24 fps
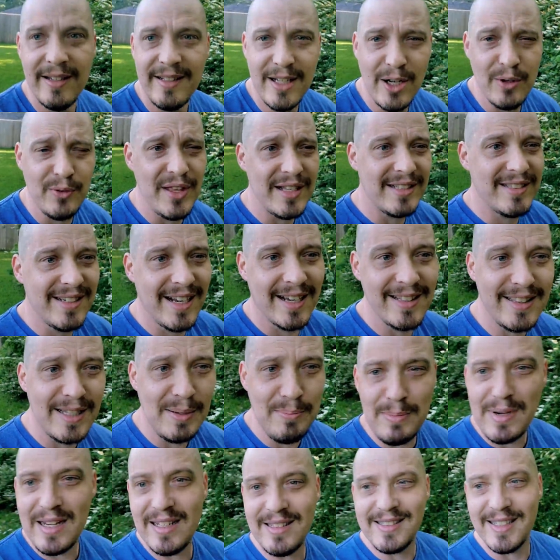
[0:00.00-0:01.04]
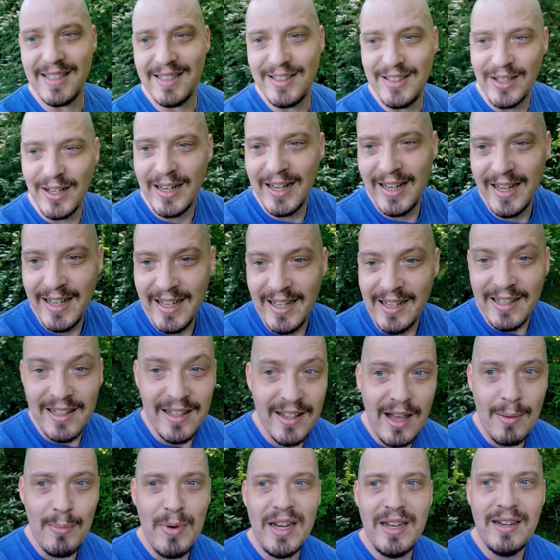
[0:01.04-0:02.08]
no, that's not the message.
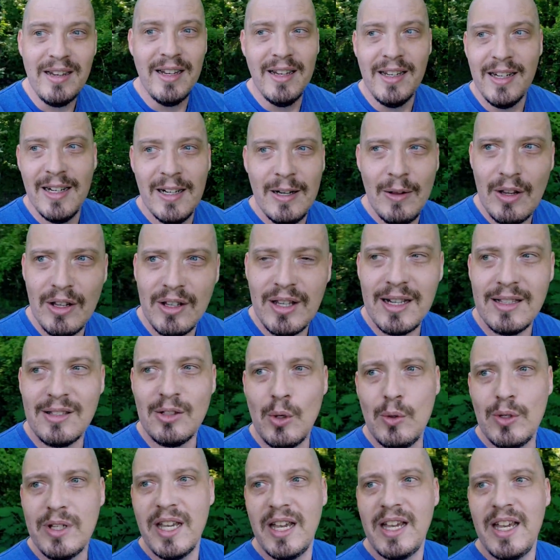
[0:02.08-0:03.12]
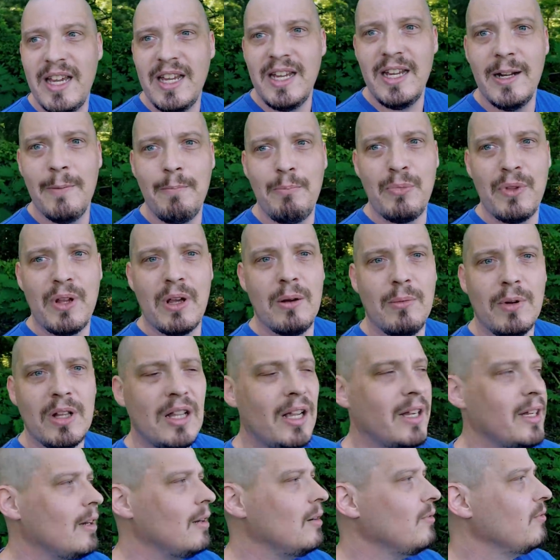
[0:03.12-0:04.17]
I mean, that's okay,
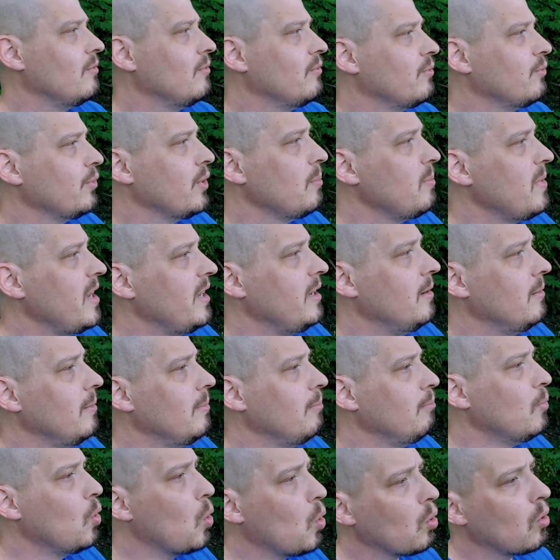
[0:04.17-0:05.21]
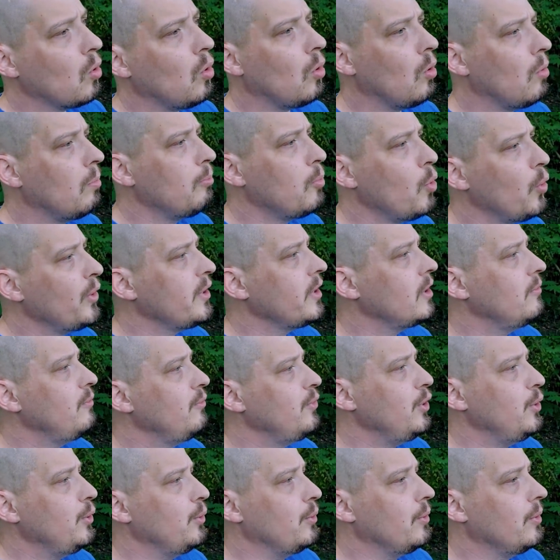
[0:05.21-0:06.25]
like from a moral point of
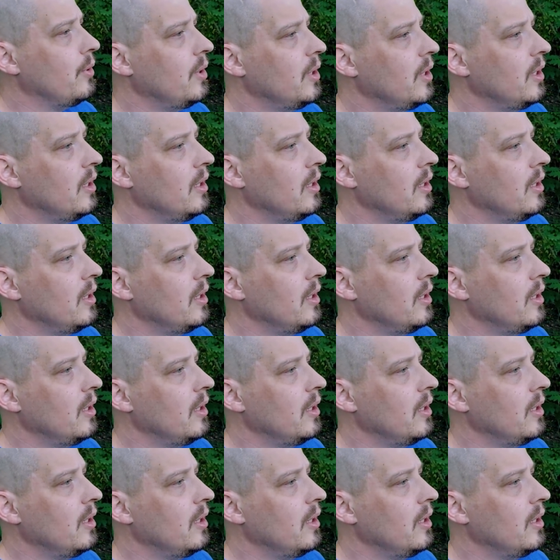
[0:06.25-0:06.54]
view